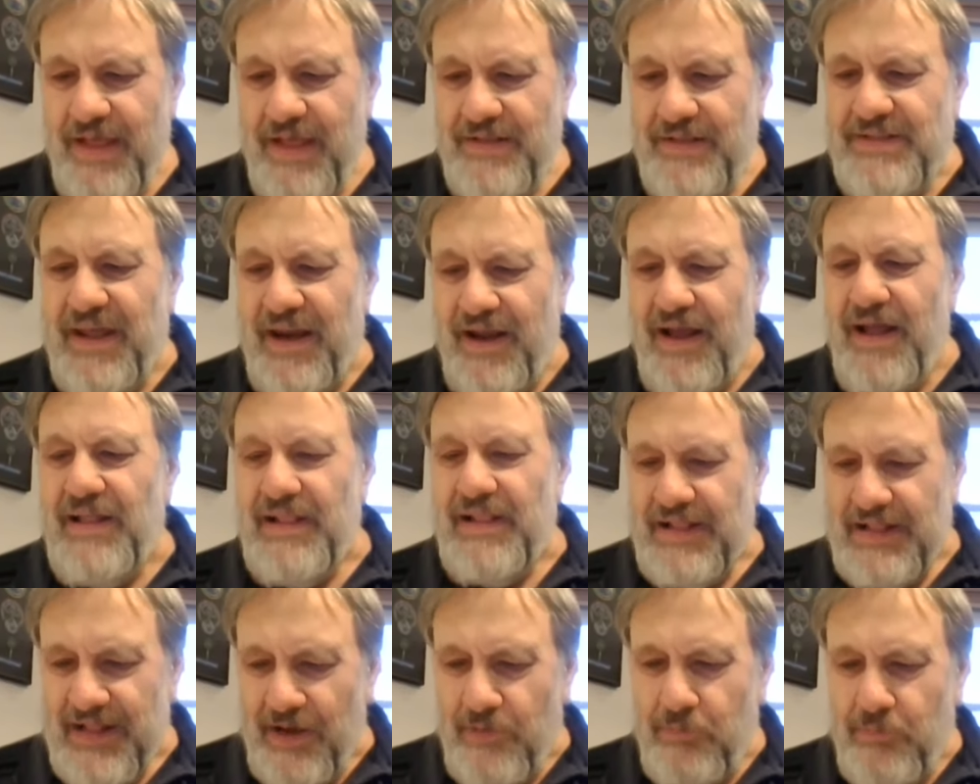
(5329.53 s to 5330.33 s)
Their
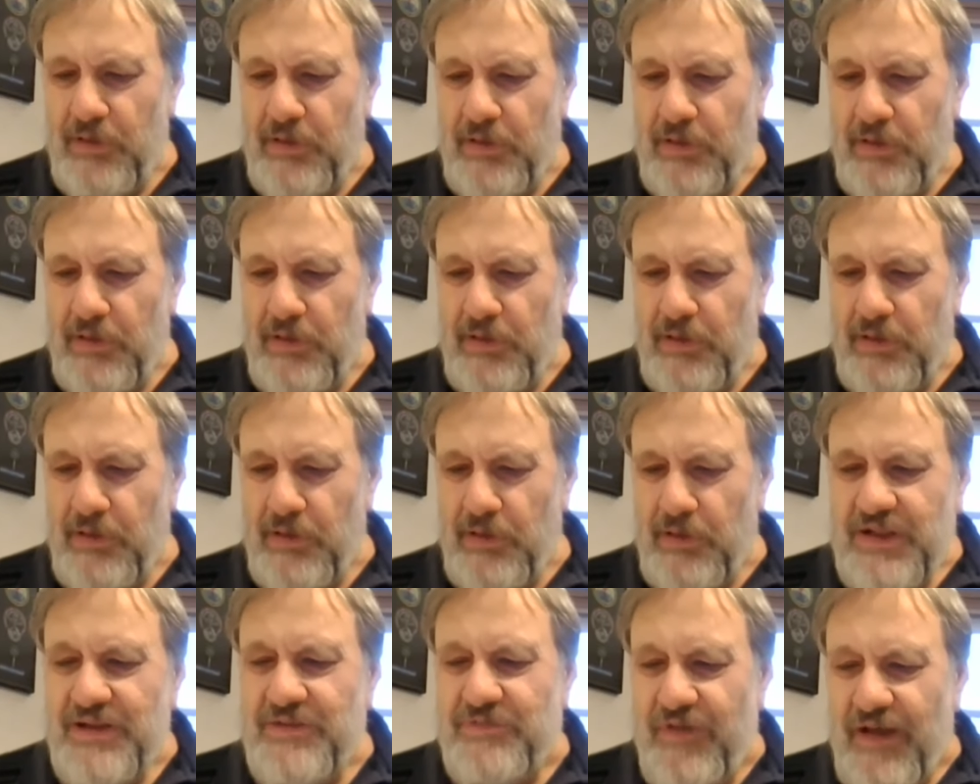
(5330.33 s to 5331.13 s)
answer was, to put
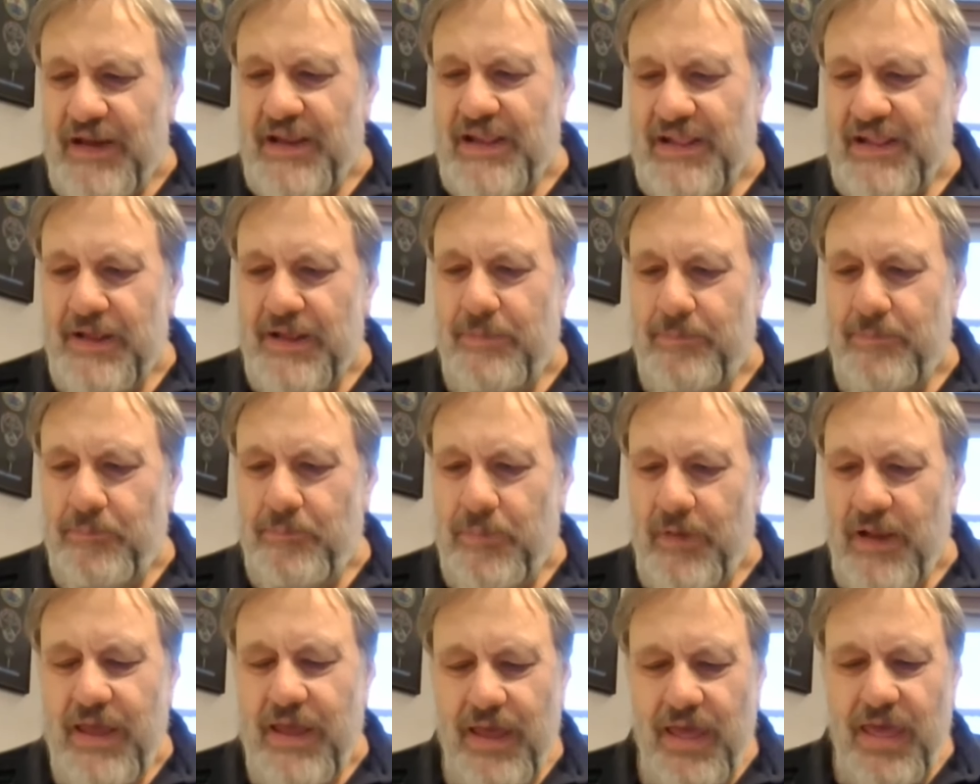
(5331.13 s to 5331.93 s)
it very
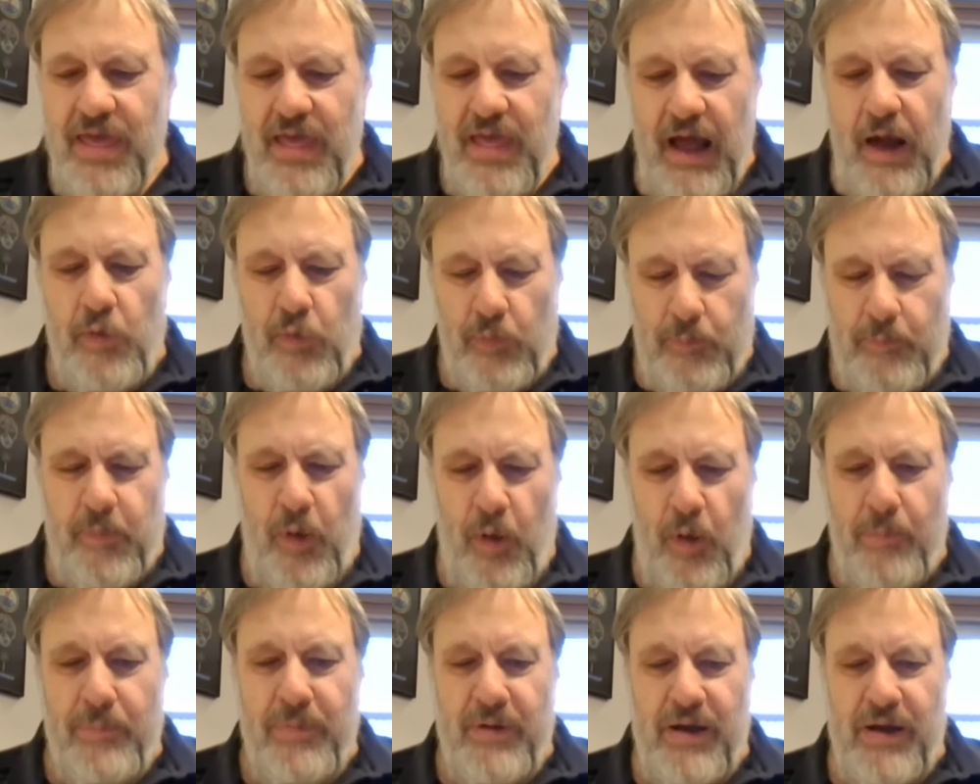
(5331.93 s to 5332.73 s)
simply, our
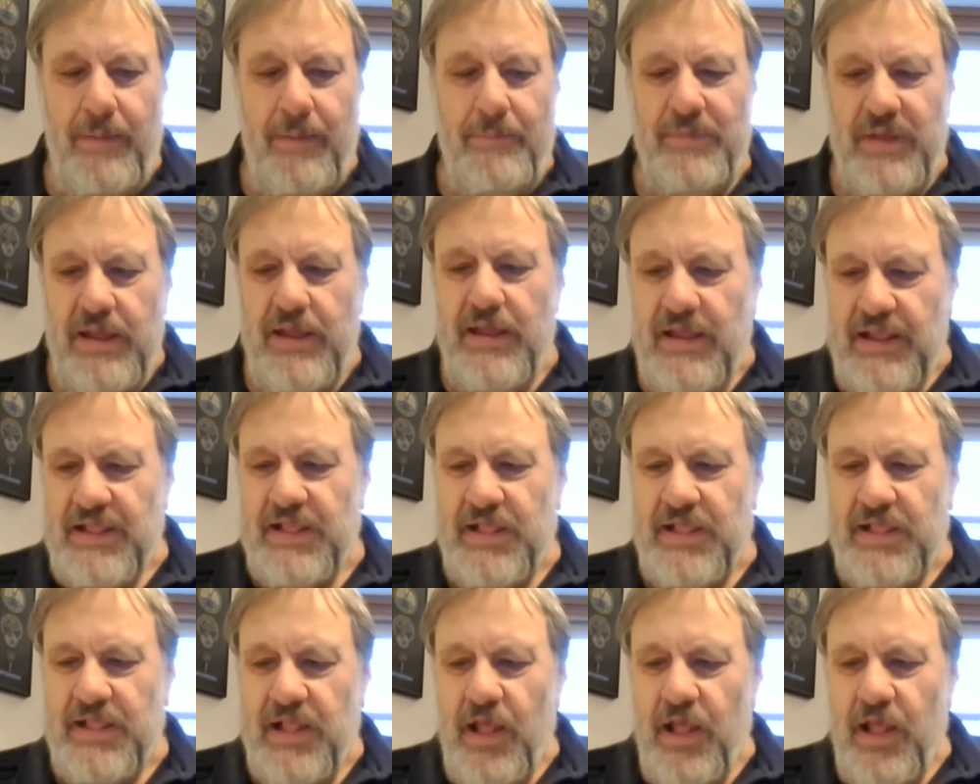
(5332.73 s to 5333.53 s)
program
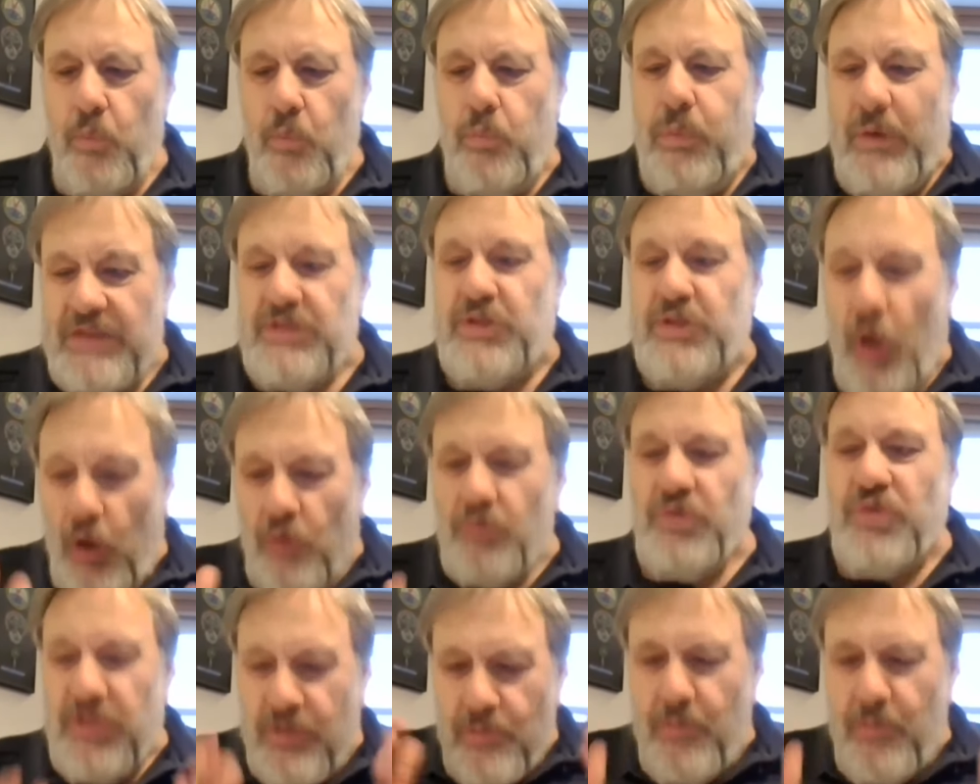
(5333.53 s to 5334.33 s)
is, we
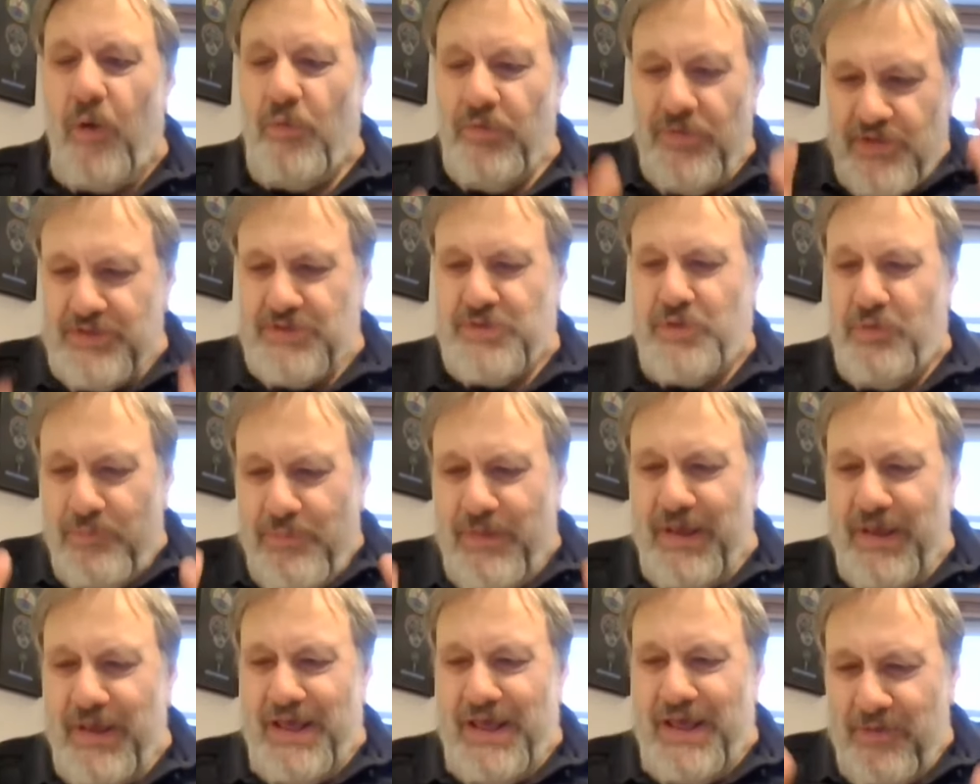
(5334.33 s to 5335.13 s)
don't want to
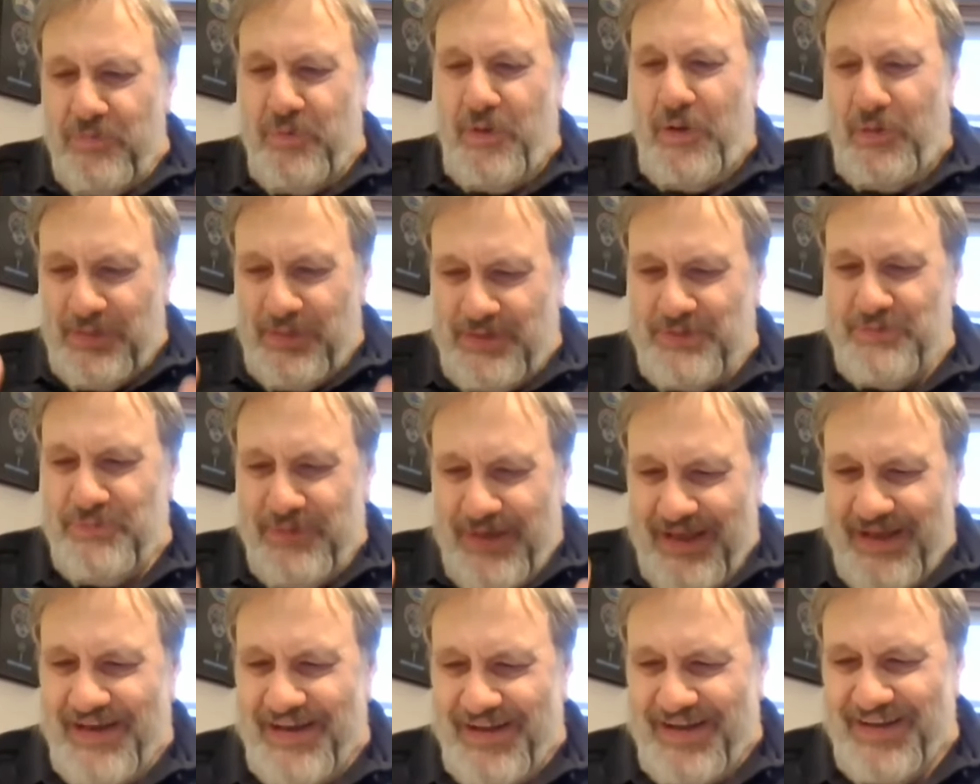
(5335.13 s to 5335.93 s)
be what
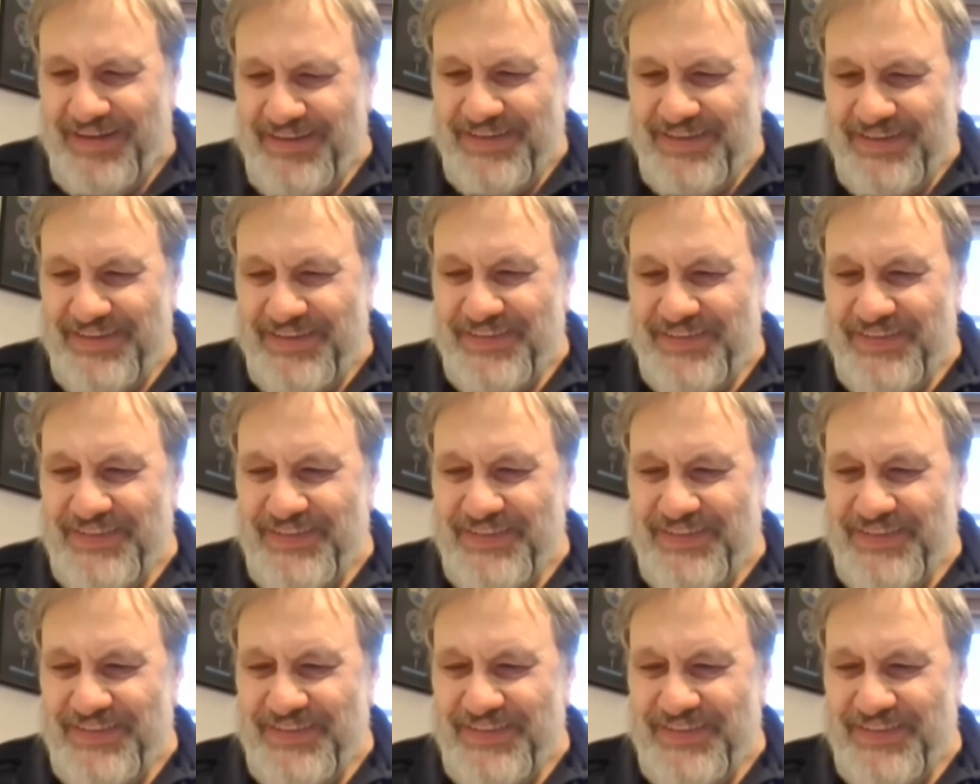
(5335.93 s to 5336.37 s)
we are.